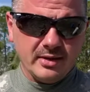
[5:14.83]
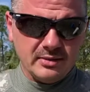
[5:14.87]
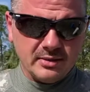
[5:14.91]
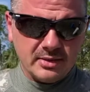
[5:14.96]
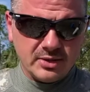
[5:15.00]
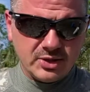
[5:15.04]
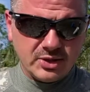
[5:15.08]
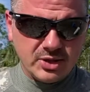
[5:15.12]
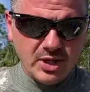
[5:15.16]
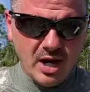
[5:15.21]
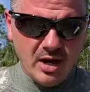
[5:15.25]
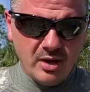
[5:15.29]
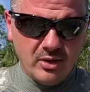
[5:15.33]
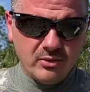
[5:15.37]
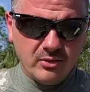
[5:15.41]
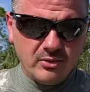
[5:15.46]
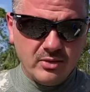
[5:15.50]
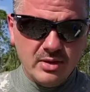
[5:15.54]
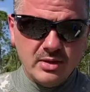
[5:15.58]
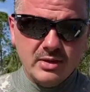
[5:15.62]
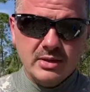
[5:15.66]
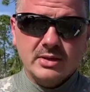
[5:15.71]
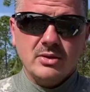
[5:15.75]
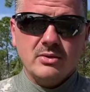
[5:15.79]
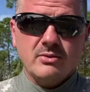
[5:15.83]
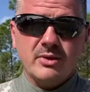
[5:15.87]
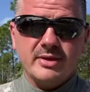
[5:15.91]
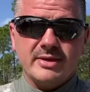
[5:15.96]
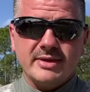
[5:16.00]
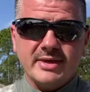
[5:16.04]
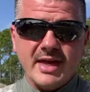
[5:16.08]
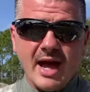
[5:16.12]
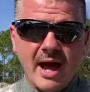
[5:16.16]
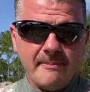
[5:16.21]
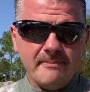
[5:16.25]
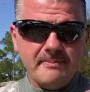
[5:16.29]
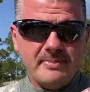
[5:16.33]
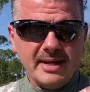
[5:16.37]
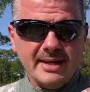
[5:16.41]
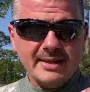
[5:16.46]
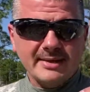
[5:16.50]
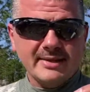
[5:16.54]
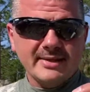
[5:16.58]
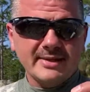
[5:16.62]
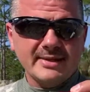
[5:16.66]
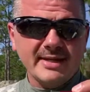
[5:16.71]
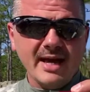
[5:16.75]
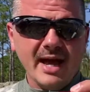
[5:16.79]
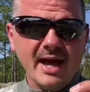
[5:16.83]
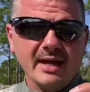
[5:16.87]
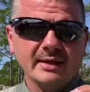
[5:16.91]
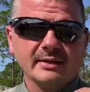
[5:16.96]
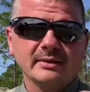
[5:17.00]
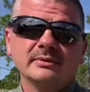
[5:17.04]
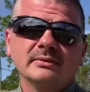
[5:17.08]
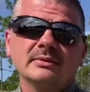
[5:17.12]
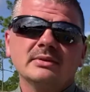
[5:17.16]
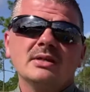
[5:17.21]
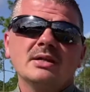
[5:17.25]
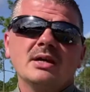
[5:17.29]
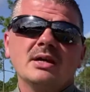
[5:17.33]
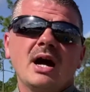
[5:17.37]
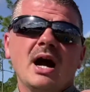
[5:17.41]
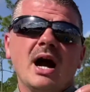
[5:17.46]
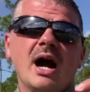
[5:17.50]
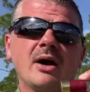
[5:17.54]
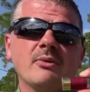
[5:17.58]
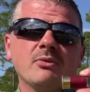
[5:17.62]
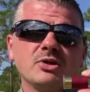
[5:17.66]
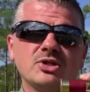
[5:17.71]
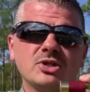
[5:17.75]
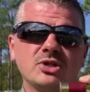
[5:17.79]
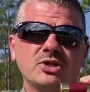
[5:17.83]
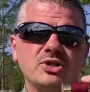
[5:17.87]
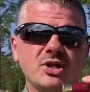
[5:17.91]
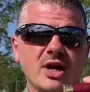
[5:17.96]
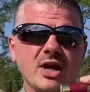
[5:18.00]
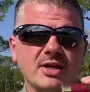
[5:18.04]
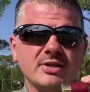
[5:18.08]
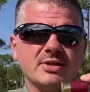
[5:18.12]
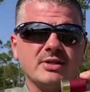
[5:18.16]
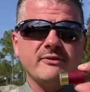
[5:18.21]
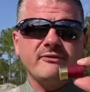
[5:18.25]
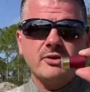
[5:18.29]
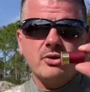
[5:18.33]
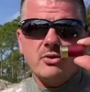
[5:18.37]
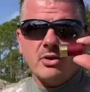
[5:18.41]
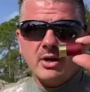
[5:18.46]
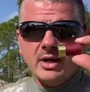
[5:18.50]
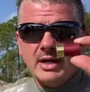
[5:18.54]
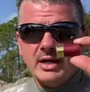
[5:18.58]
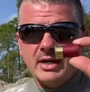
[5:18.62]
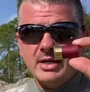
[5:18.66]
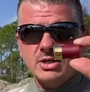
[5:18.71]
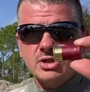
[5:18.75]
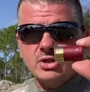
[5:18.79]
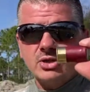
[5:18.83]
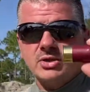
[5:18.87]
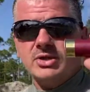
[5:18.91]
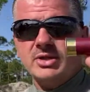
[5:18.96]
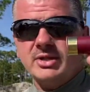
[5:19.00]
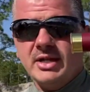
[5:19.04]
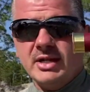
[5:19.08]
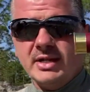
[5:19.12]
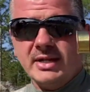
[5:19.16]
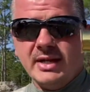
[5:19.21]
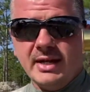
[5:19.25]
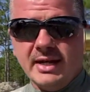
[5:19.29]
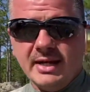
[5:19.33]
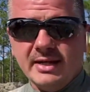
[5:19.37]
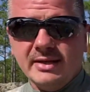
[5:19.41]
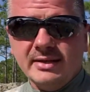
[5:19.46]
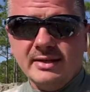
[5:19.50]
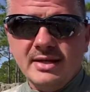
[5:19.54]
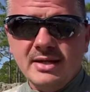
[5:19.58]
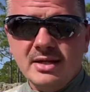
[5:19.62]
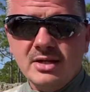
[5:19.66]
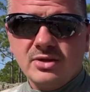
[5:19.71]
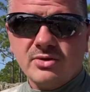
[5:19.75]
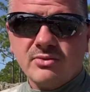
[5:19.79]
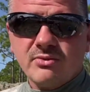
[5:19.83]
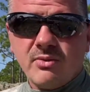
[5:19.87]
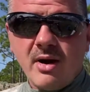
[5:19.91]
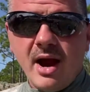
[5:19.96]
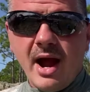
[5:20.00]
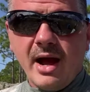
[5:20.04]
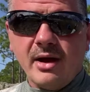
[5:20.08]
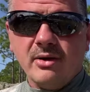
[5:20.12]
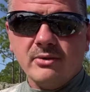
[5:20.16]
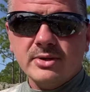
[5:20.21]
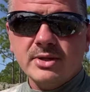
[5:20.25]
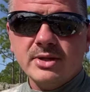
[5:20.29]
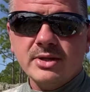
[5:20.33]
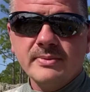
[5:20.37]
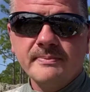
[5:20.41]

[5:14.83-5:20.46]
So with that being said, I would suggest, if you're interested in these rounds,